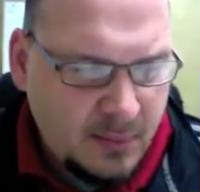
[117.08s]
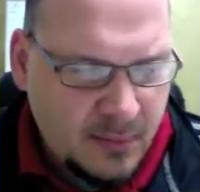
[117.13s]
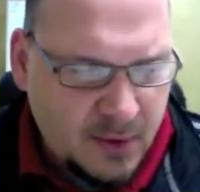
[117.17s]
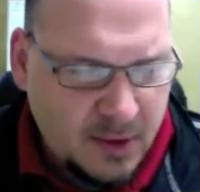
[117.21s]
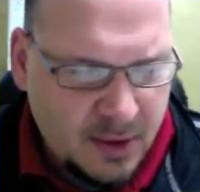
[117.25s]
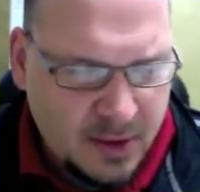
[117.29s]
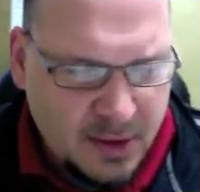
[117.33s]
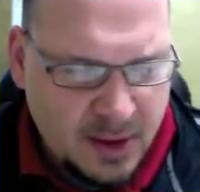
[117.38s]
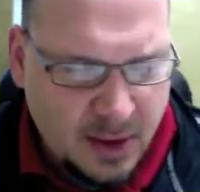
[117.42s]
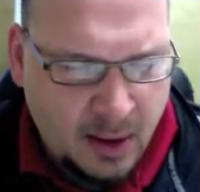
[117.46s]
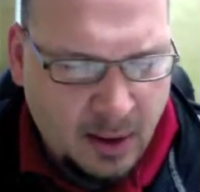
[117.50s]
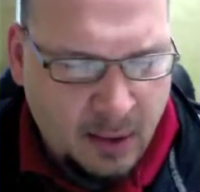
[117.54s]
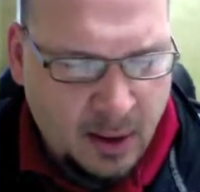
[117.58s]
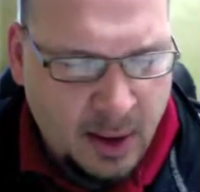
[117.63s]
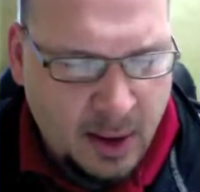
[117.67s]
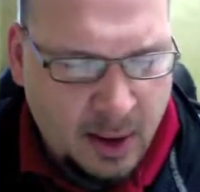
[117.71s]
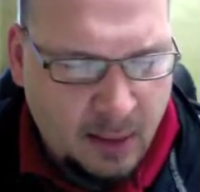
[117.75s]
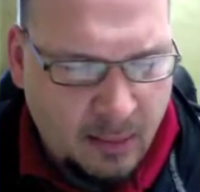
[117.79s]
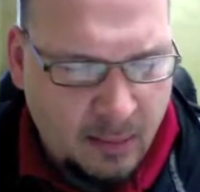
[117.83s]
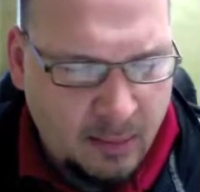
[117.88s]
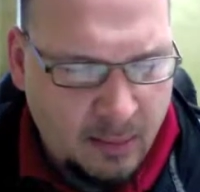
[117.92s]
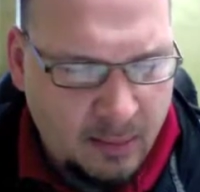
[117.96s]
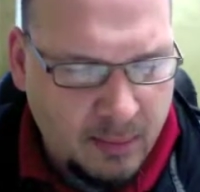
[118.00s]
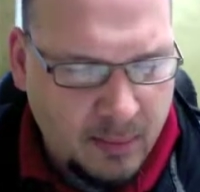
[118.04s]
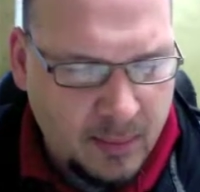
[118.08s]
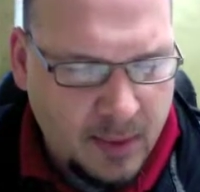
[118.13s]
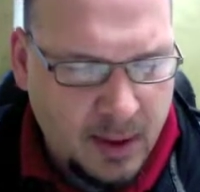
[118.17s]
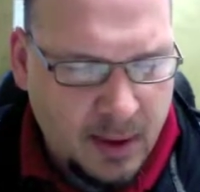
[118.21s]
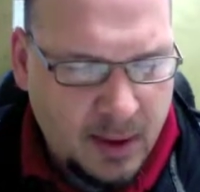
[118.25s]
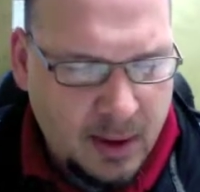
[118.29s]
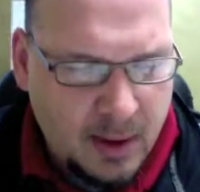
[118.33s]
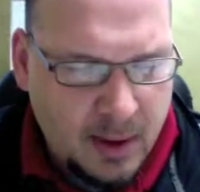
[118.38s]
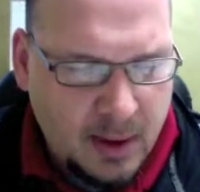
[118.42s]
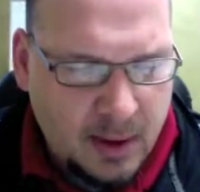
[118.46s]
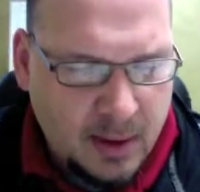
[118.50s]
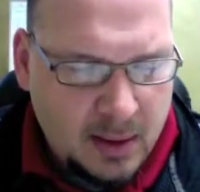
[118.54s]
So
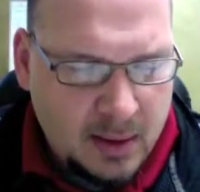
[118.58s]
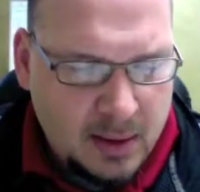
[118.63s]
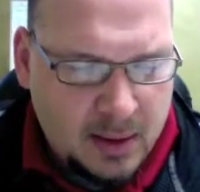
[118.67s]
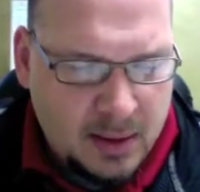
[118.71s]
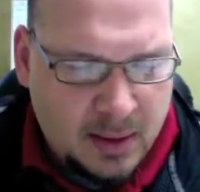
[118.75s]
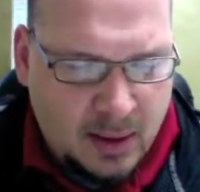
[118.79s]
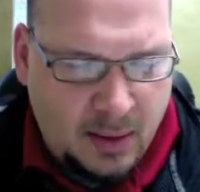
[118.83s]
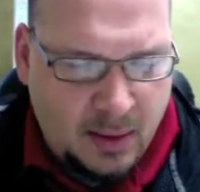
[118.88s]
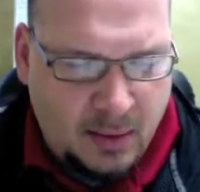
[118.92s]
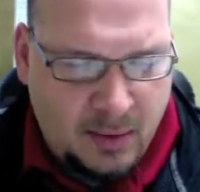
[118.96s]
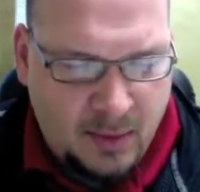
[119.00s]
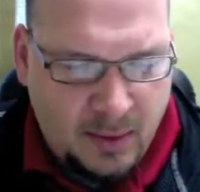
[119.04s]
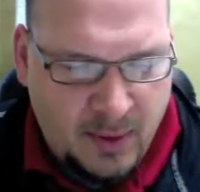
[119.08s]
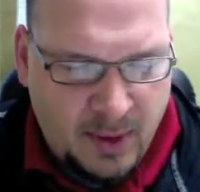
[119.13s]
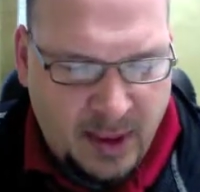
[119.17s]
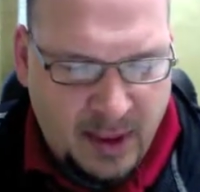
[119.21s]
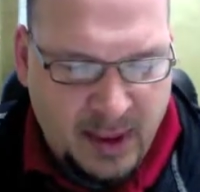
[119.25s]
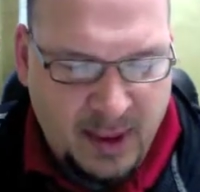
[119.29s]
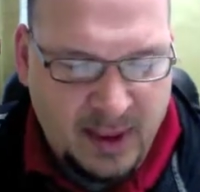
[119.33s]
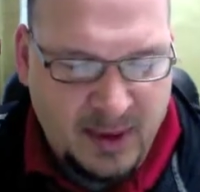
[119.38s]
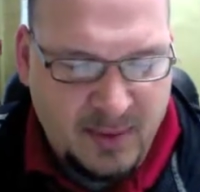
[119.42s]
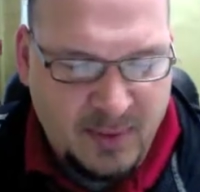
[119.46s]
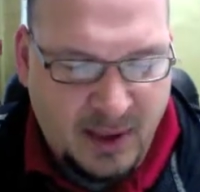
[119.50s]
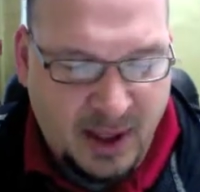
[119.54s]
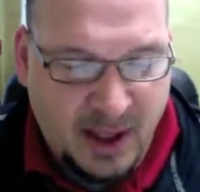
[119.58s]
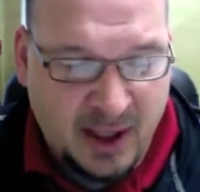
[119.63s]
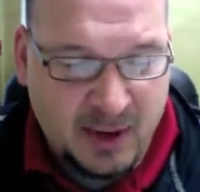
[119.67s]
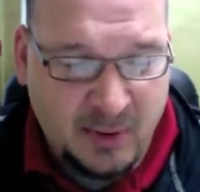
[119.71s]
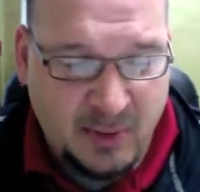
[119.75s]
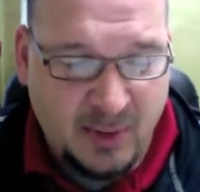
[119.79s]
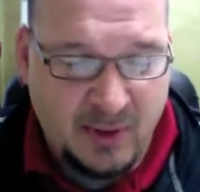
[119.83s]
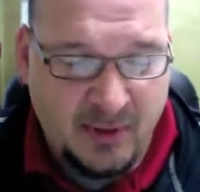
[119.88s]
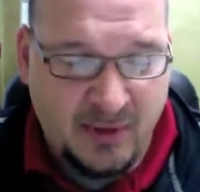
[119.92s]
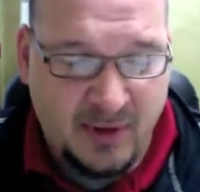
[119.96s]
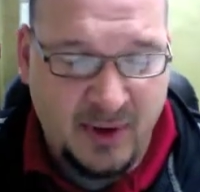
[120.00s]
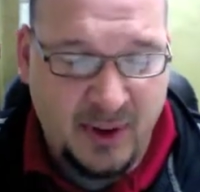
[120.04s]
so it is
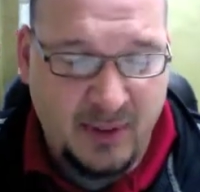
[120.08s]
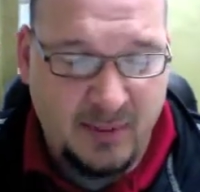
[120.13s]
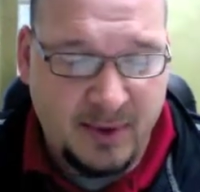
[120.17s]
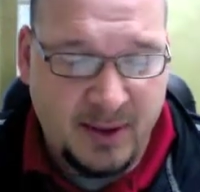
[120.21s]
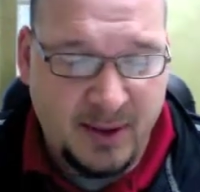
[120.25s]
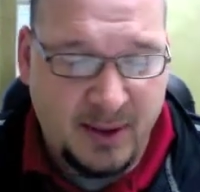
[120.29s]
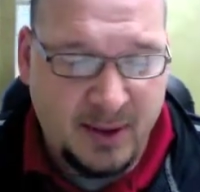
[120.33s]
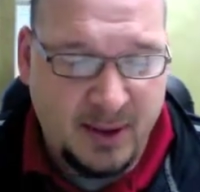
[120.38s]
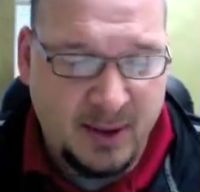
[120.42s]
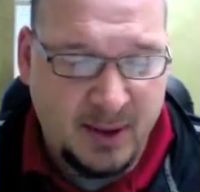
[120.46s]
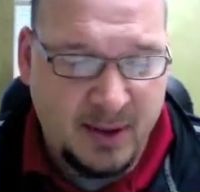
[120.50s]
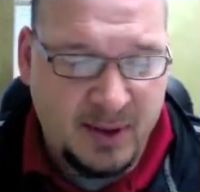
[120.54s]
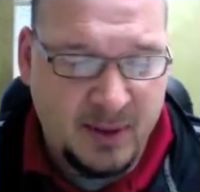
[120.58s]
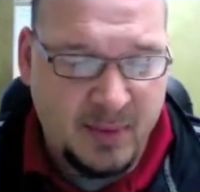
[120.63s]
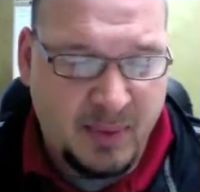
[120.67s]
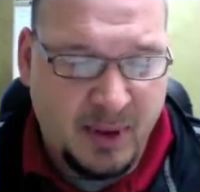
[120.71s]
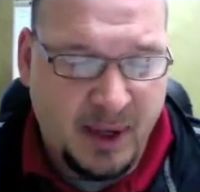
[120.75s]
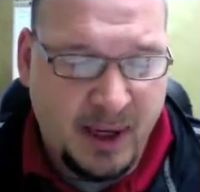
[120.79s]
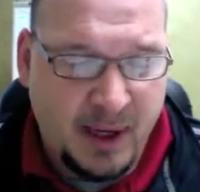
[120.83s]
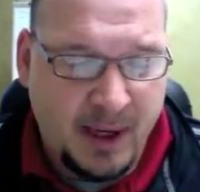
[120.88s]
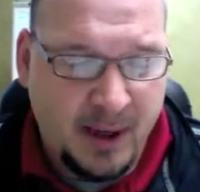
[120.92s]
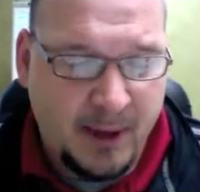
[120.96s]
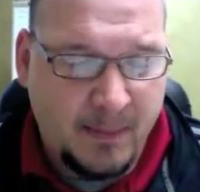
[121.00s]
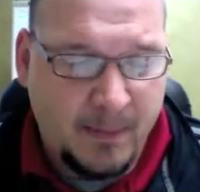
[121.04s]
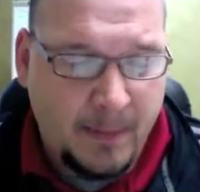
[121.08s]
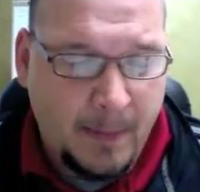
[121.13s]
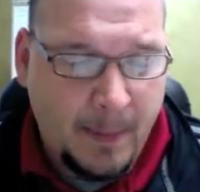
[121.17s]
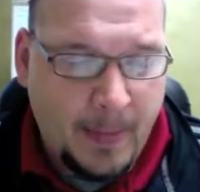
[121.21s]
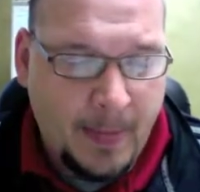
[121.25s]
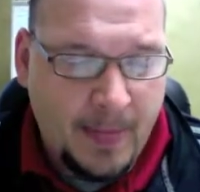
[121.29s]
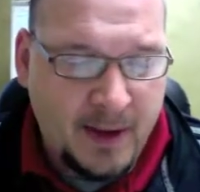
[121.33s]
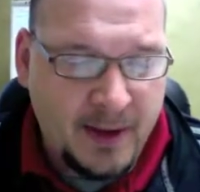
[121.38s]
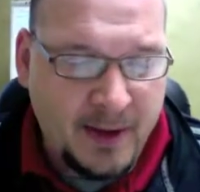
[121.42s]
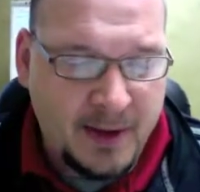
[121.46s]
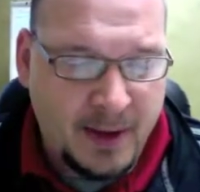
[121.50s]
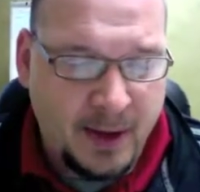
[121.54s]
possible for them to aspire.
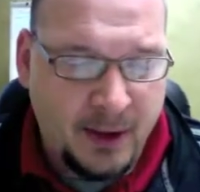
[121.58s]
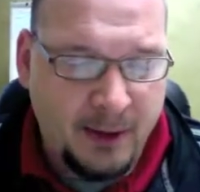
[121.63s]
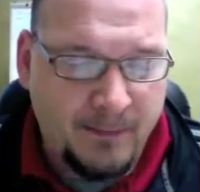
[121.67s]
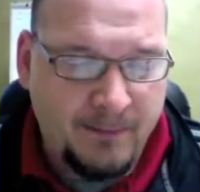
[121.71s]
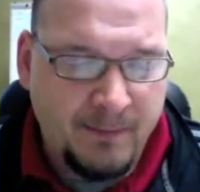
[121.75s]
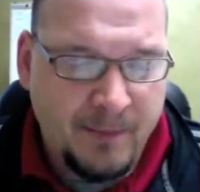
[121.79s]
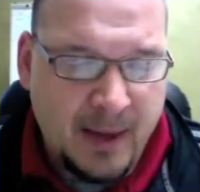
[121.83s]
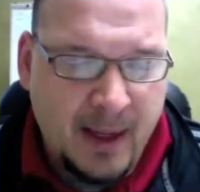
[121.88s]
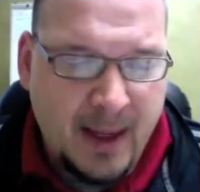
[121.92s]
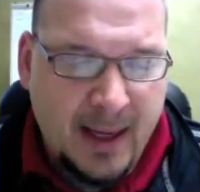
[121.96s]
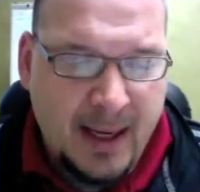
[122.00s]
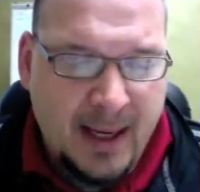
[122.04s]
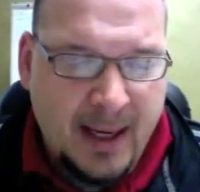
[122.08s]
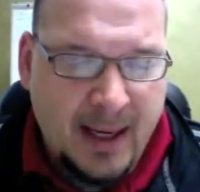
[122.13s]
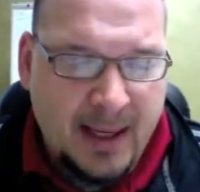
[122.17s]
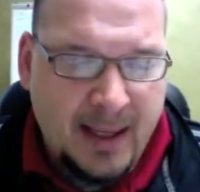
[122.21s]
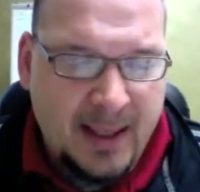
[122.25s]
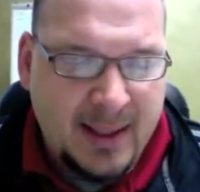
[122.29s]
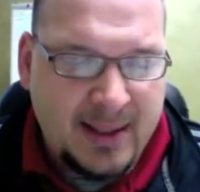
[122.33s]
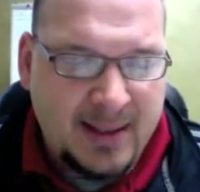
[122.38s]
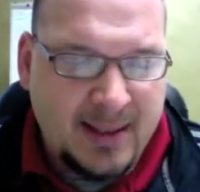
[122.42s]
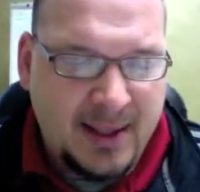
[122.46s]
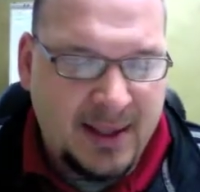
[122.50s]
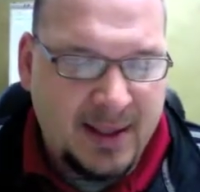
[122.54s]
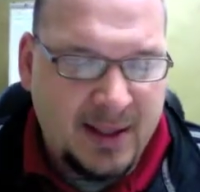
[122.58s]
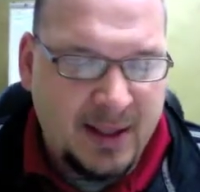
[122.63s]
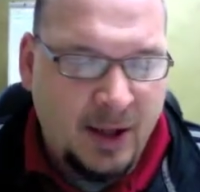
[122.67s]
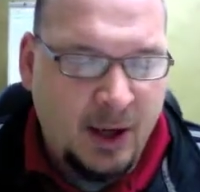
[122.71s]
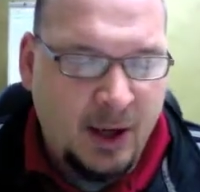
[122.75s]
So it says an